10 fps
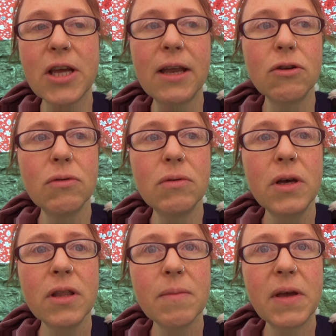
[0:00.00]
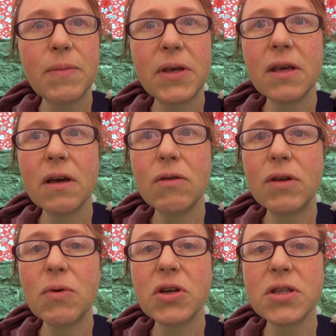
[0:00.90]
channel, that maybe
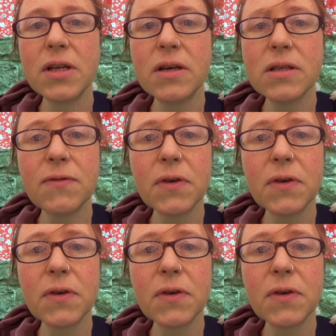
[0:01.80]
only watched the last